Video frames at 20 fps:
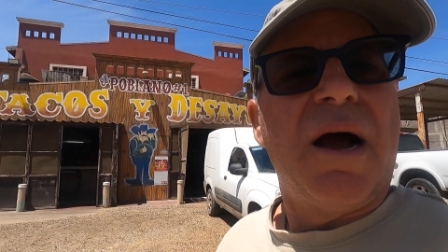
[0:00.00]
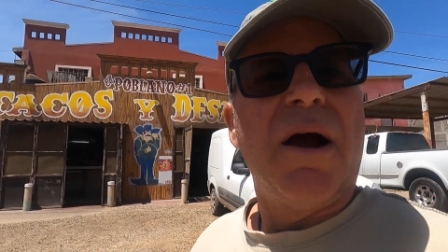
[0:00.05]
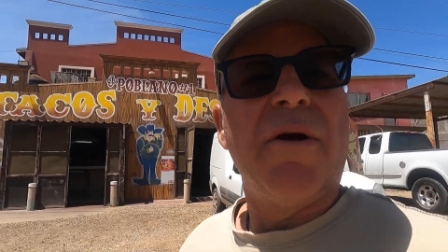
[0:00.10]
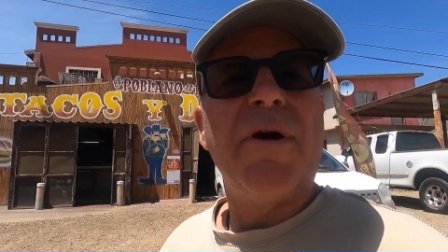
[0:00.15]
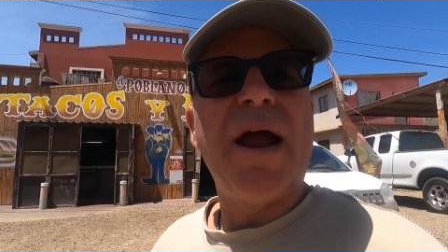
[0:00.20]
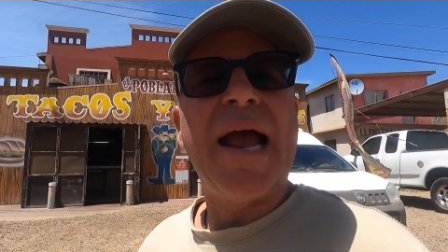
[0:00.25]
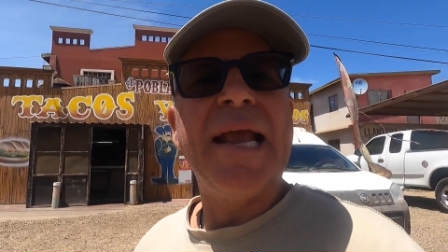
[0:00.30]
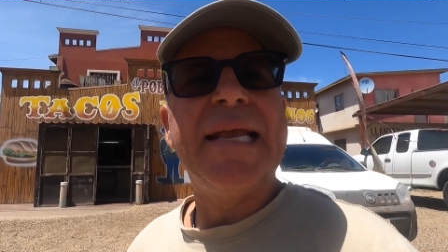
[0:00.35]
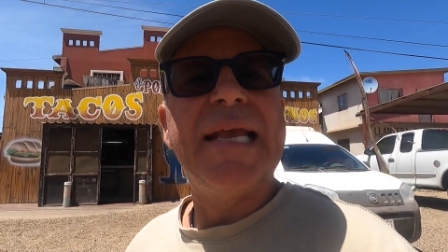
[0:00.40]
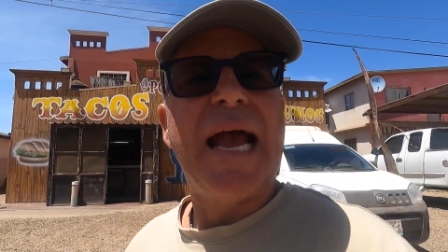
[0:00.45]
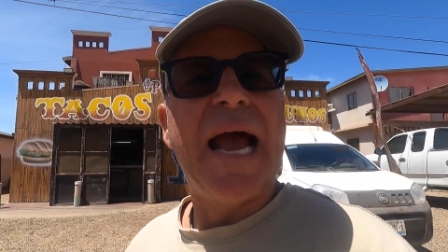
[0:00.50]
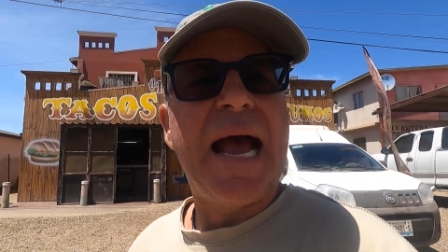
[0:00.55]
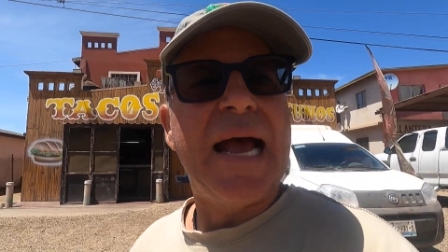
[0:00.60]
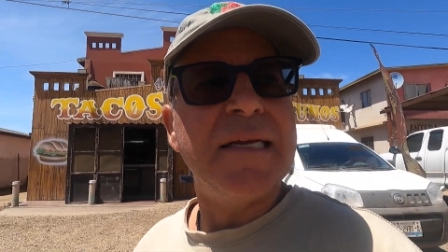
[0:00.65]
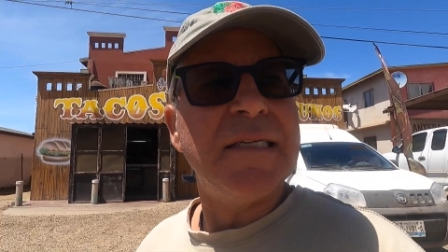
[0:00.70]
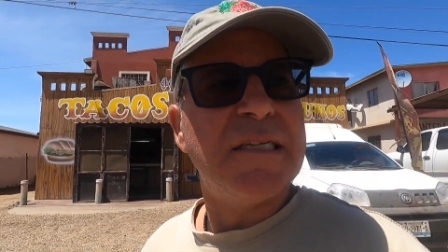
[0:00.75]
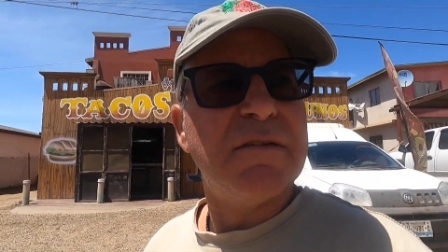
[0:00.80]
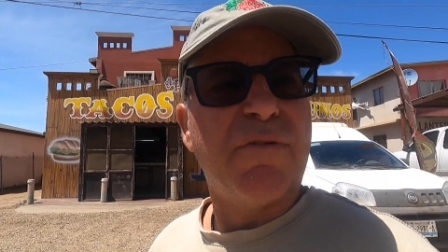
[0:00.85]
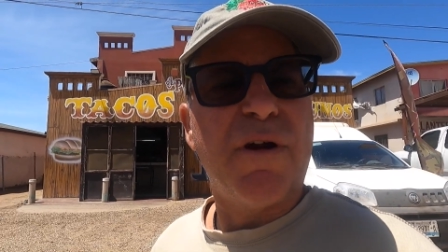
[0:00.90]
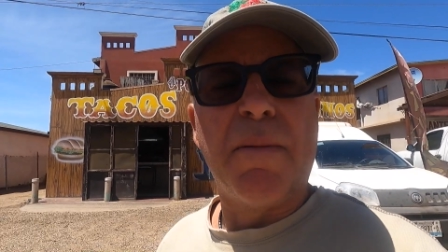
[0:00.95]
All right,
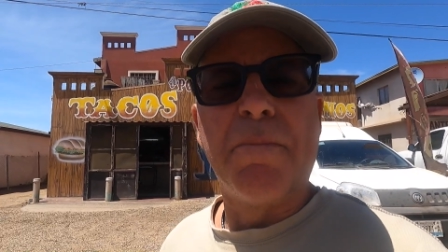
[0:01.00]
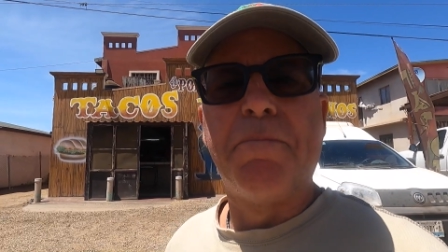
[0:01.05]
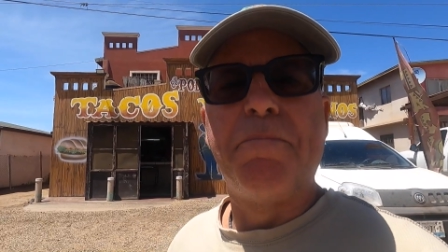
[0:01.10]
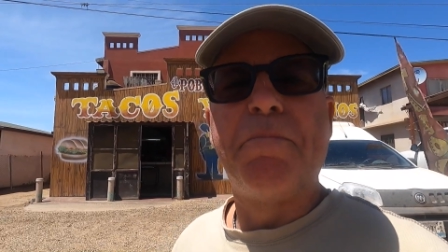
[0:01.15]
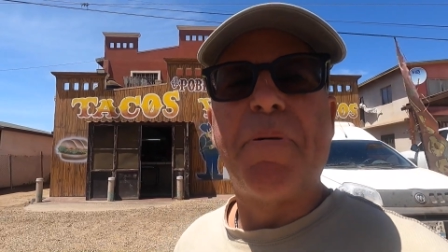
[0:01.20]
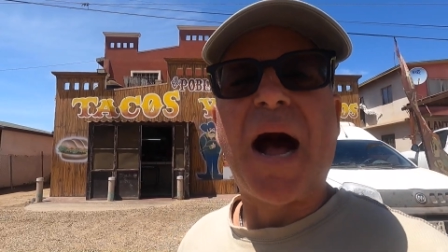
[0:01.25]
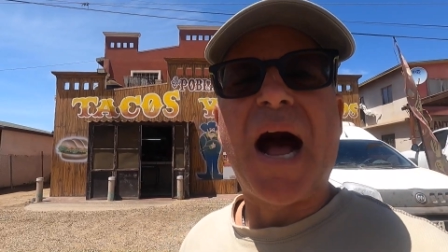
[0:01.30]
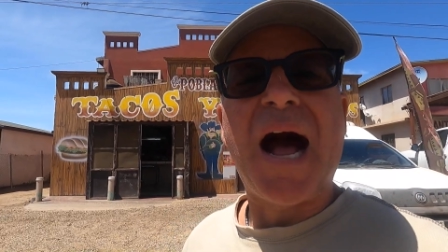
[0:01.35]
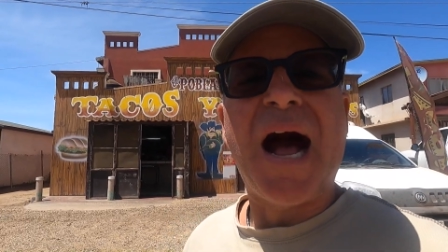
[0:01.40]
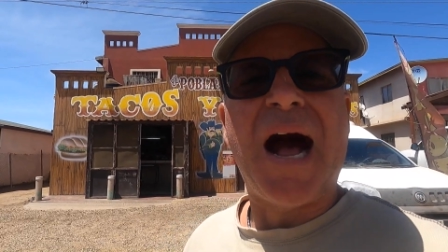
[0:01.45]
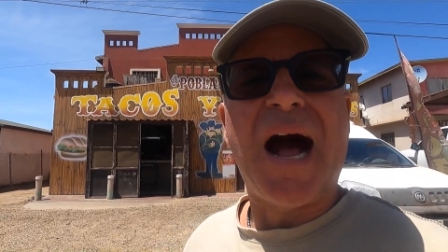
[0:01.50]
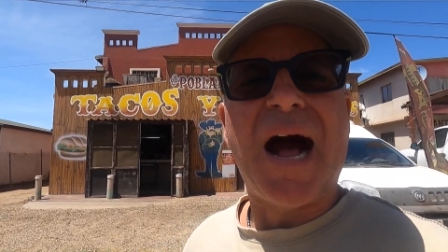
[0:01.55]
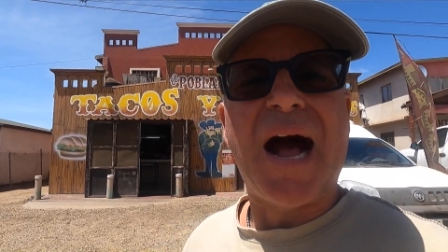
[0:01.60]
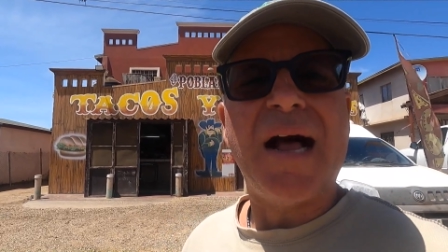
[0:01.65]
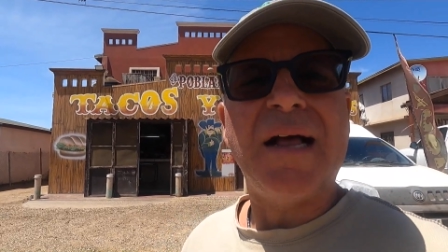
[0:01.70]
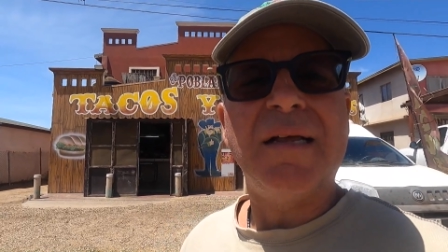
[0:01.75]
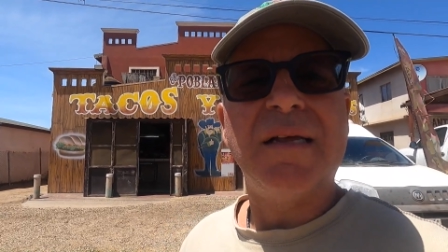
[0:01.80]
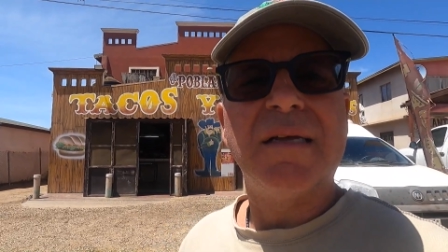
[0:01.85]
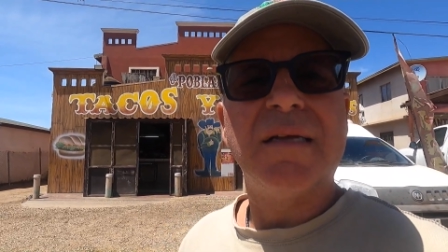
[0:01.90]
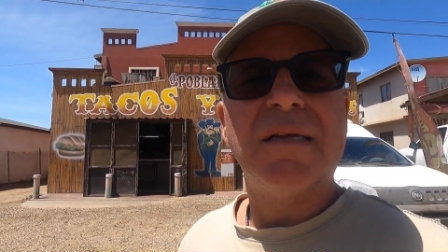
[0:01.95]
guys, from
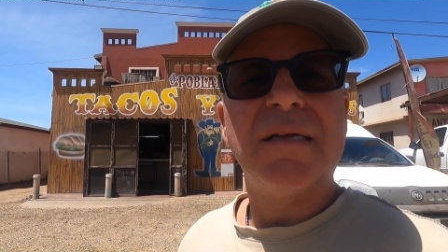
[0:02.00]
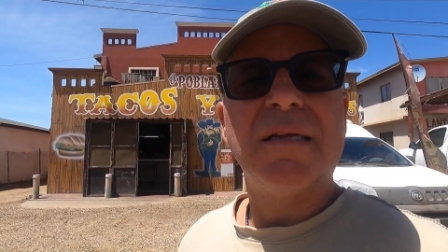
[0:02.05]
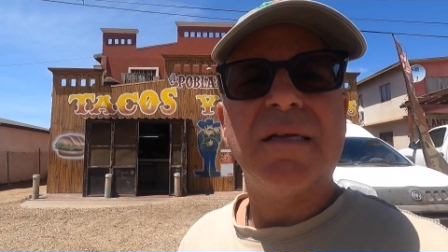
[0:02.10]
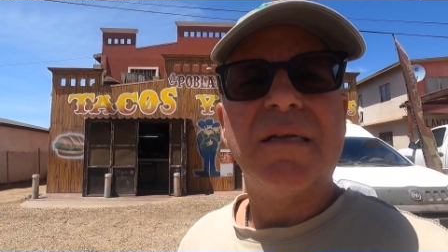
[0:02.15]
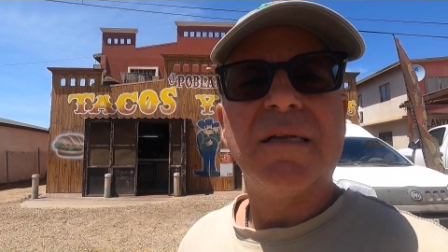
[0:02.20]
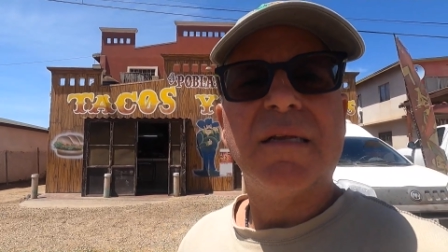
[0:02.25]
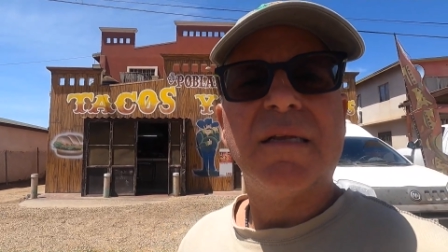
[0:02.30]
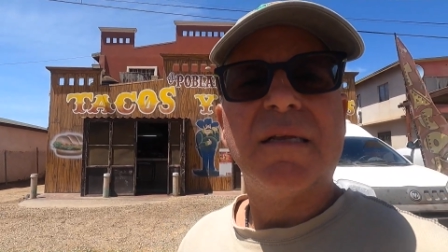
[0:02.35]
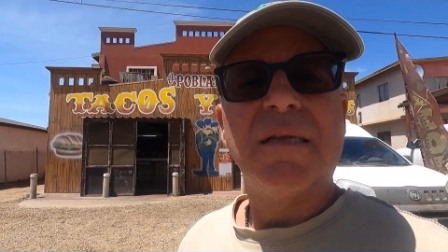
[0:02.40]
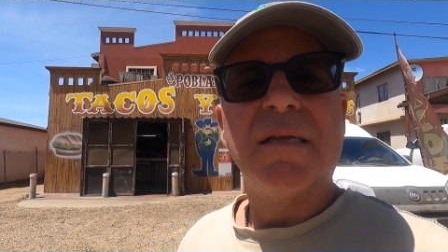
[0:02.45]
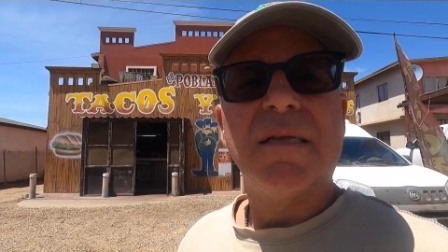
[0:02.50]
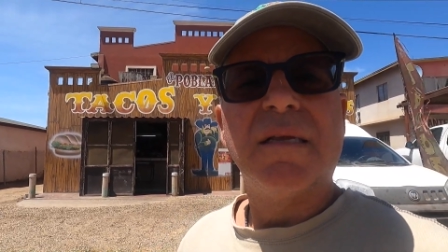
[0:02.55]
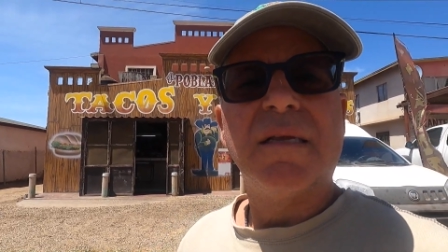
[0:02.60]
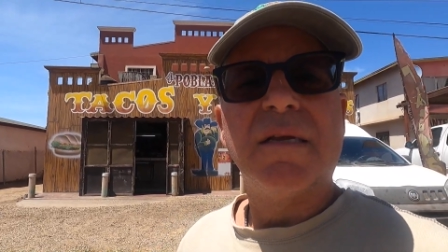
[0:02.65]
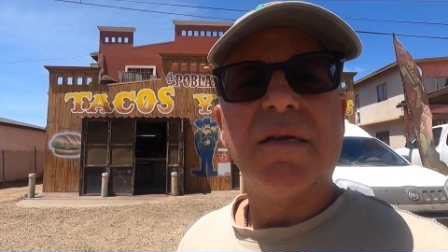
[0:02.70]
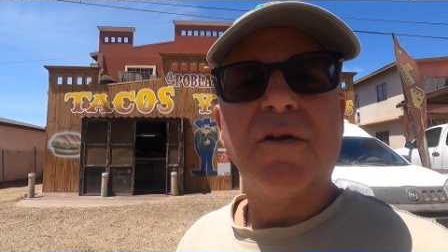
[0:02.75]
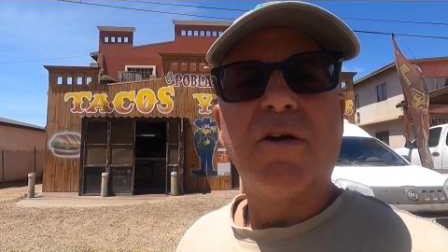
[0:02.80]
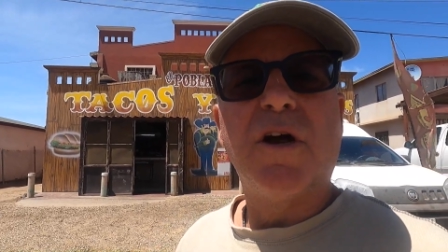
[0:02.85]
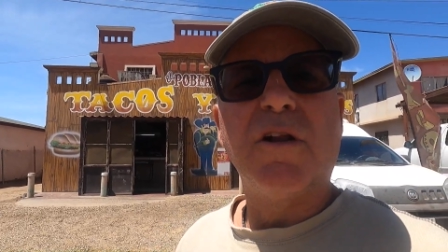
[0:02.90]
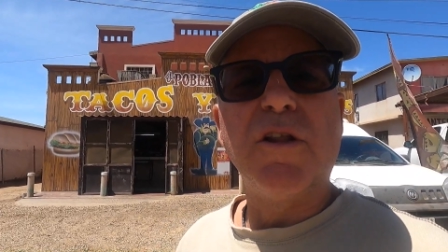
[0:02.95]
Baja,
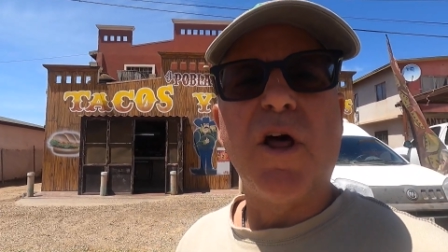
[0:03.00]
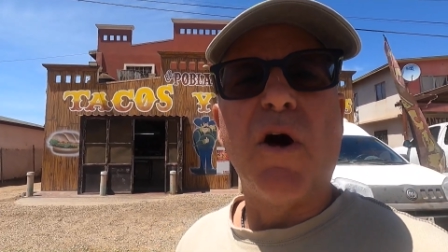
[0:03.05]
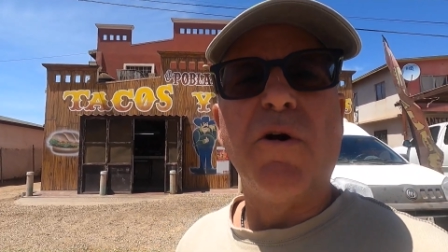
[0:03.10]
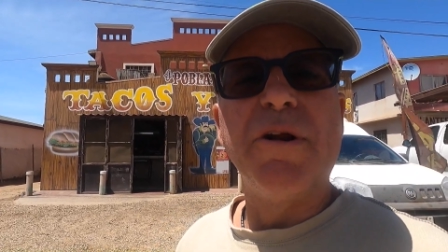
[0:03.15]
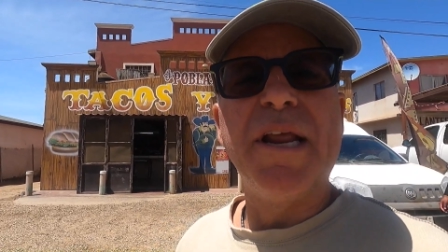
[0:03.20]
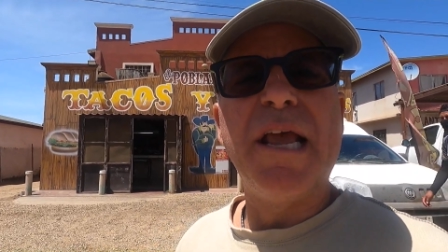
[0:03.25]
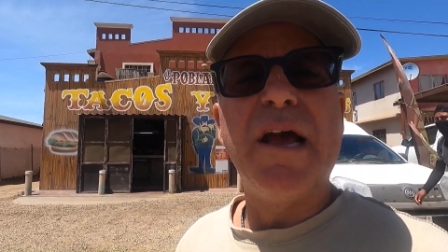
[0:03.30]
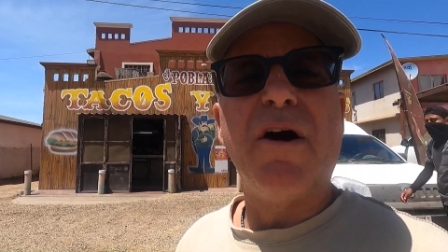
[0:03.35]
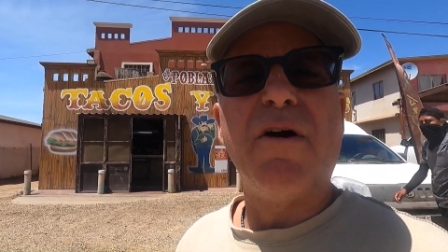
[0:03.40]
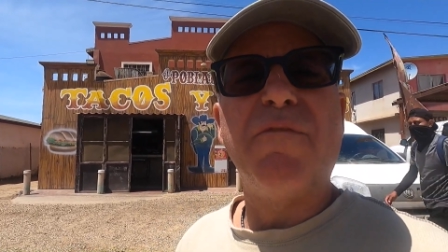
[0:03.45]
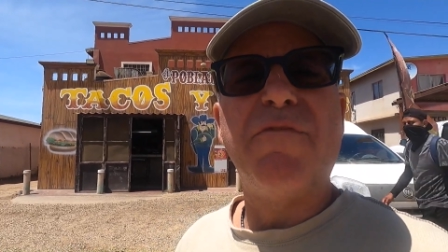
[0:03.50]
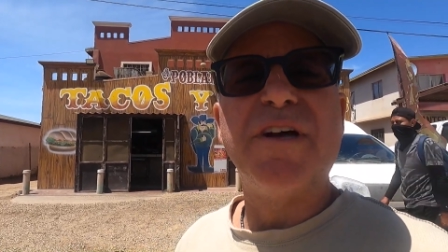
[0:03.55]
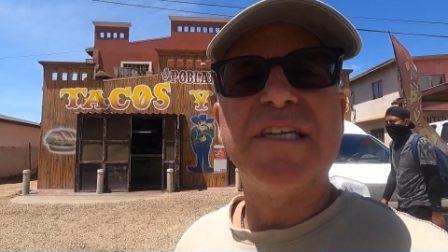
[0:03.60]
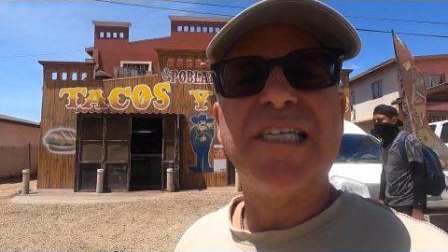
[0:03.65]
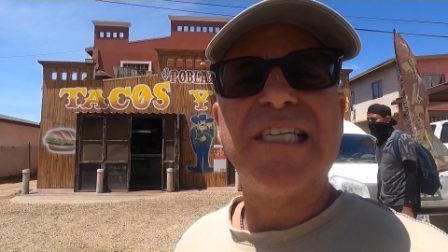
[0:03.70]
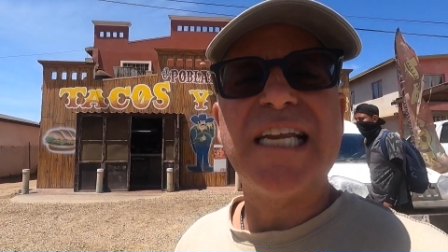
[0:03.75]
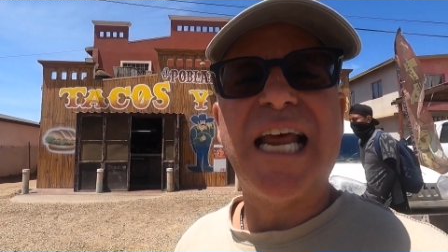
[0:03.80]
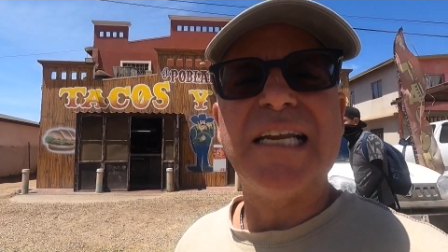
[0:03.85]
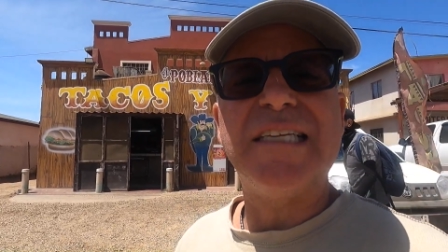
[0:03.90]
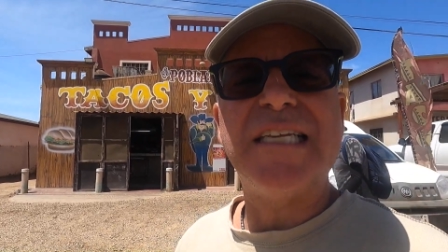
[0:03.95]
Colonial
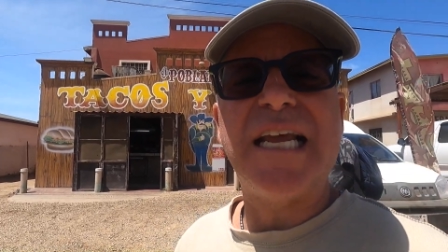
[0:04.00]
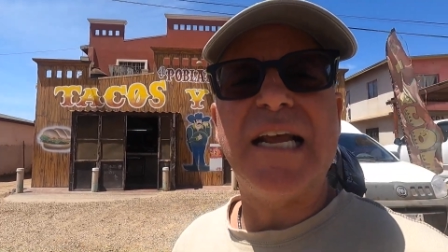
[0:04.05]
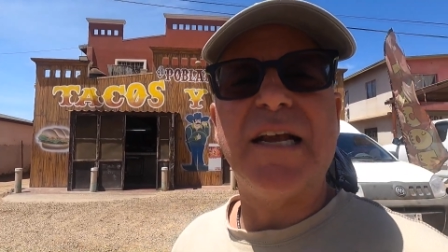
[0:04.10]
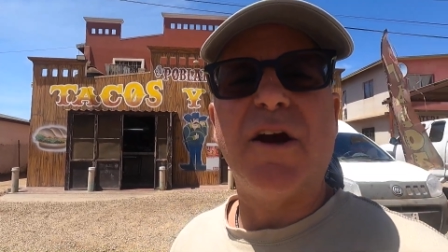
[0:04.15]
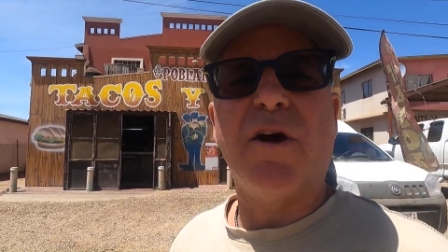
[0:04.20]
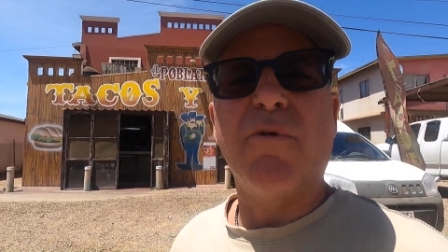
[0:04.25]
Vicente